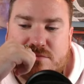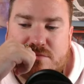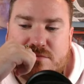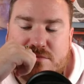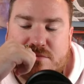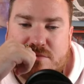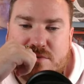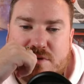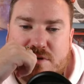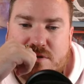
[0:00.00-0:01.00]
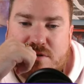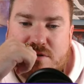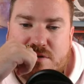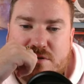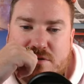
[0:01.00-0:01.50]

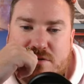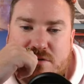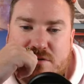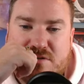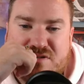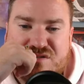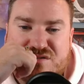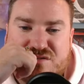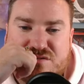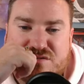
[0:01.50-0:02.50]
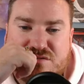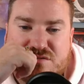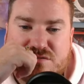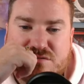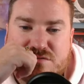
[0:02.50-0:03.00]

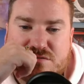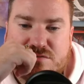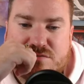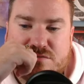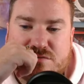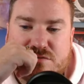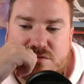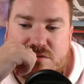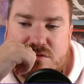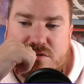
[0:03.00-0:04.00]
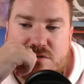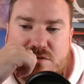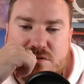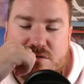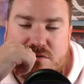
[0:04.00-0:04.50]

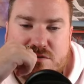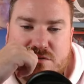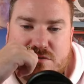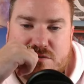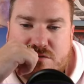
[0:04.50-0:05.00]
[no speech]